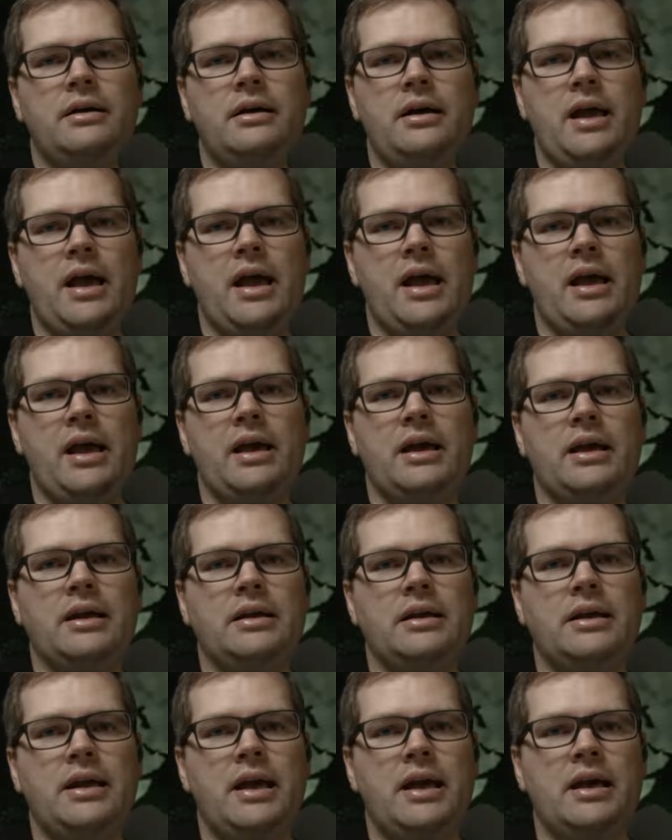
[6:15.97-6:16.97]

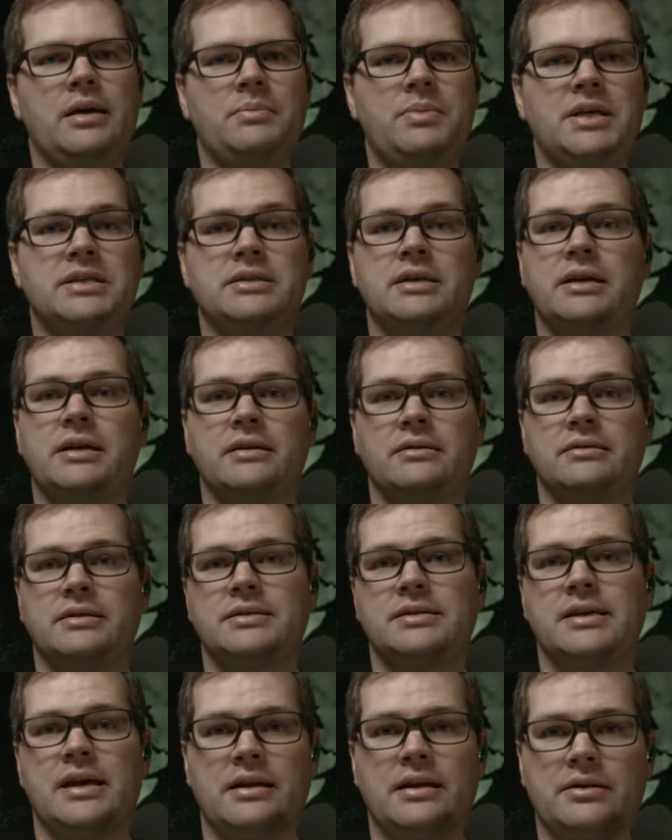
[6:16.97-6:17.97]
and get a piece of gear
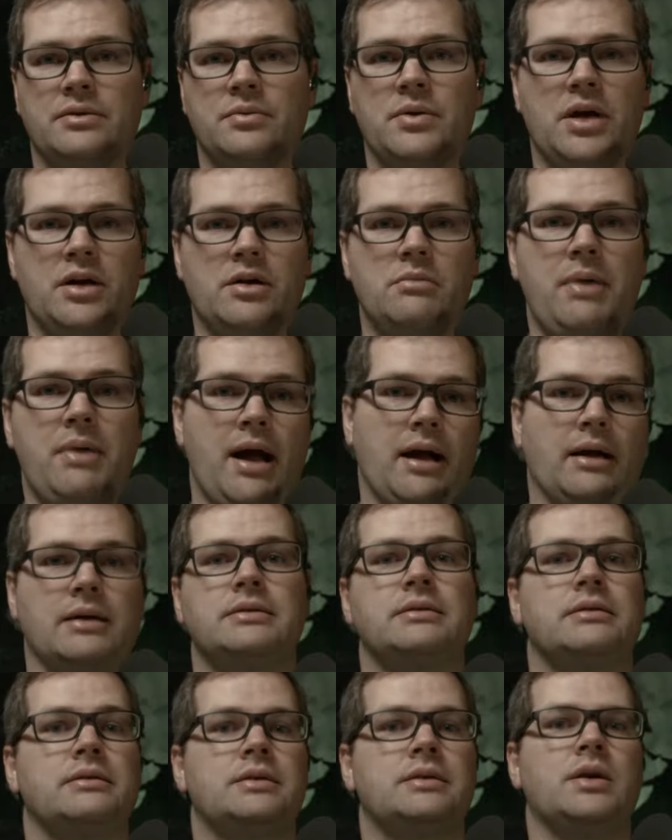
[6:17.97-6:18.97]
that's like
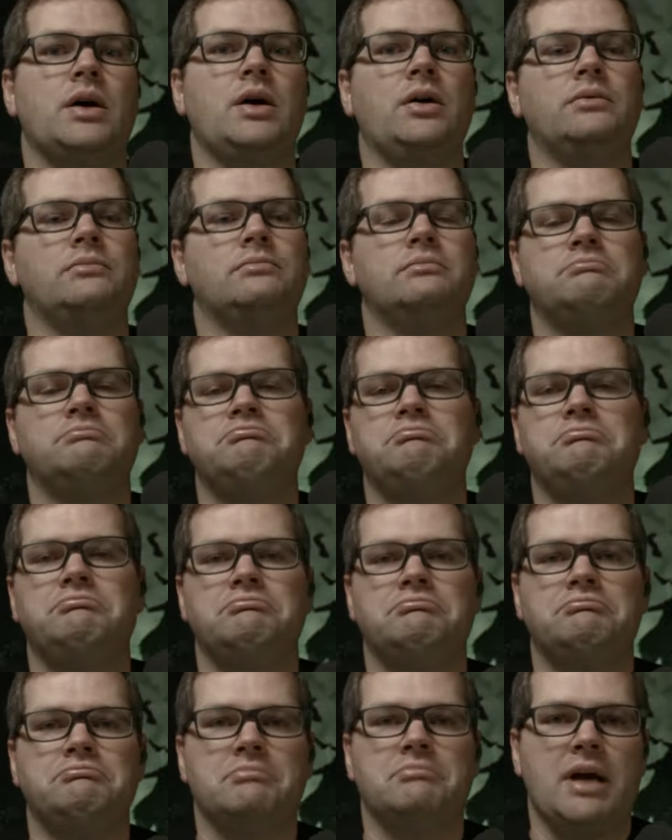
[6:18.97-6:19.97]
$300. So
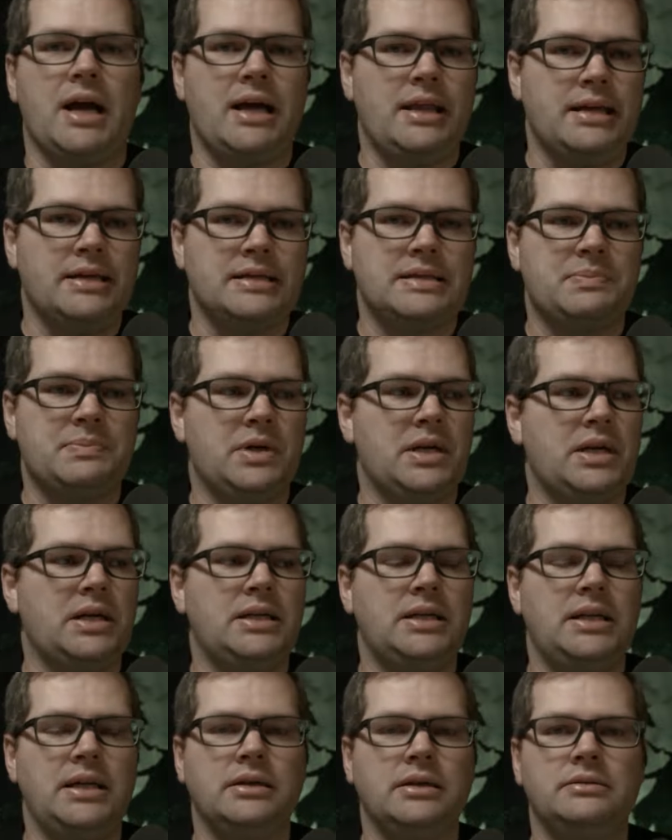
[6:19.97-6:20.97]
I think it's a pretty
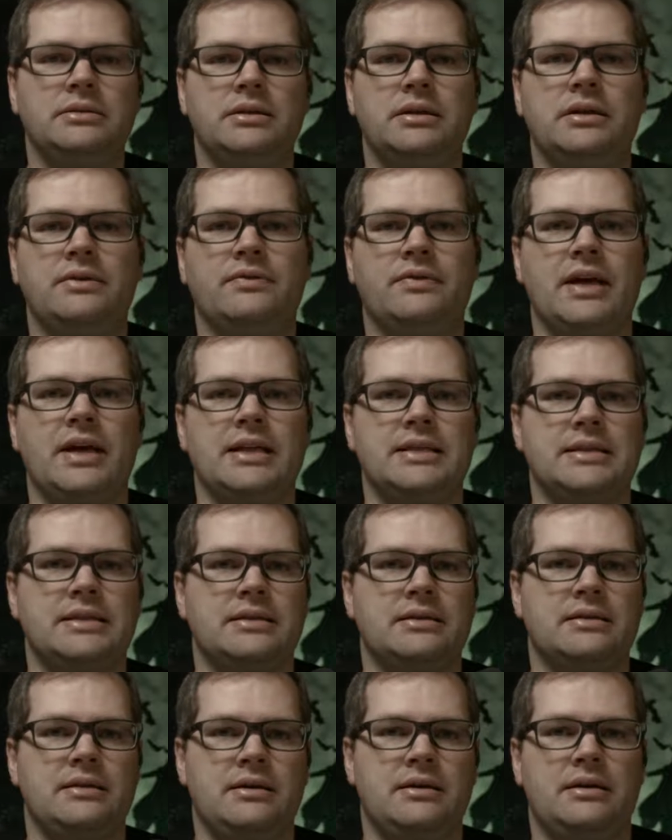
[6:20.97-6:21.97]
good deal if
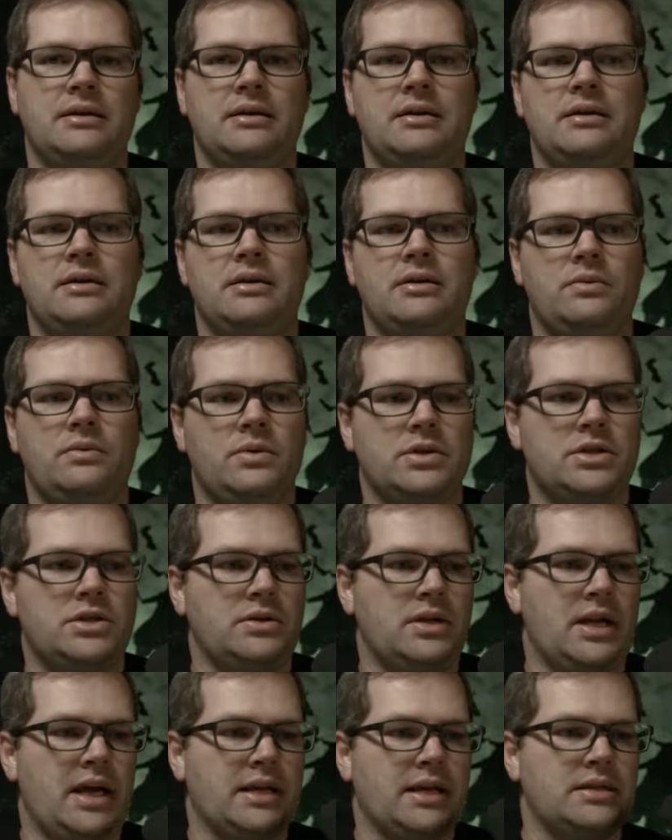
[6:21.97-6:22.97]
that's what you
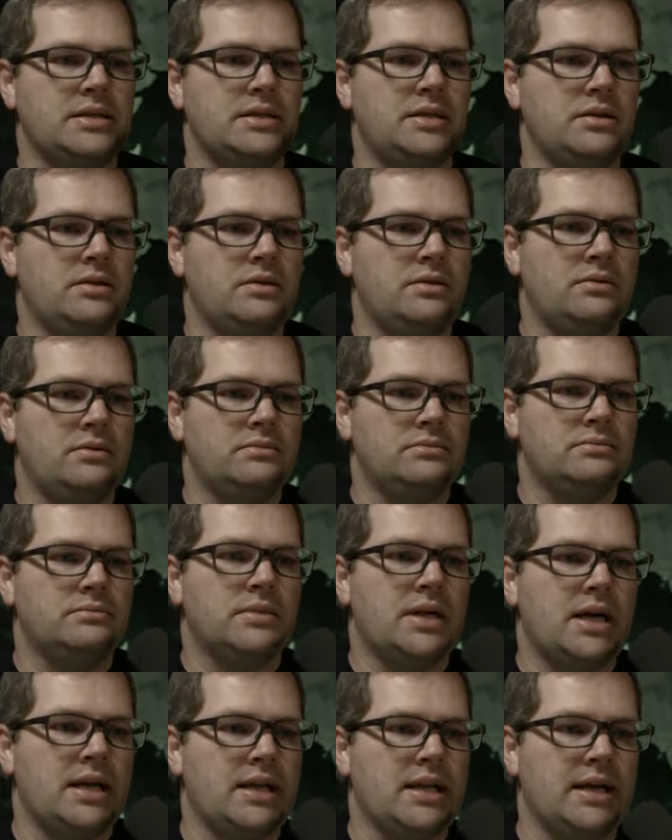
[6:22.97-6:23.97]
like to do.
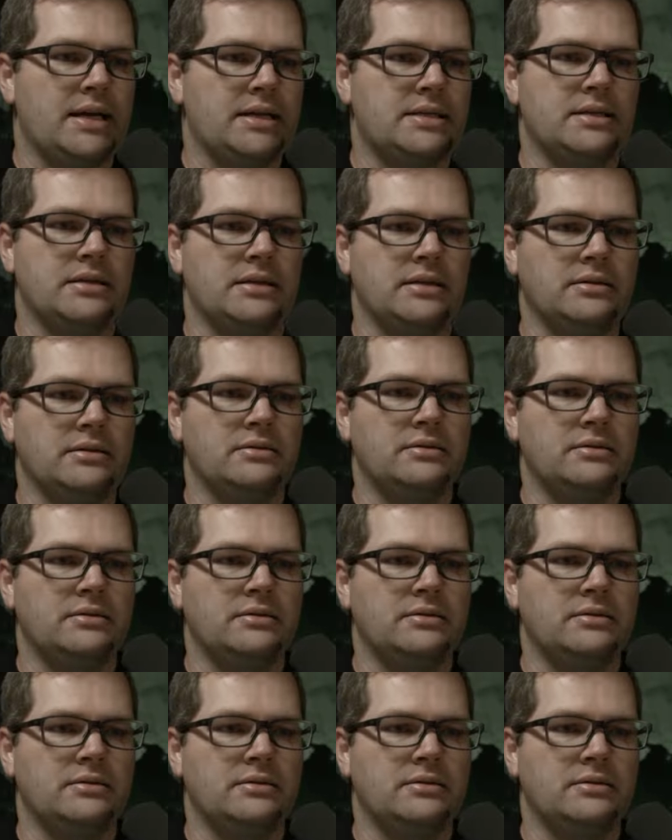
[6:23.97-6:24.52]
I like to,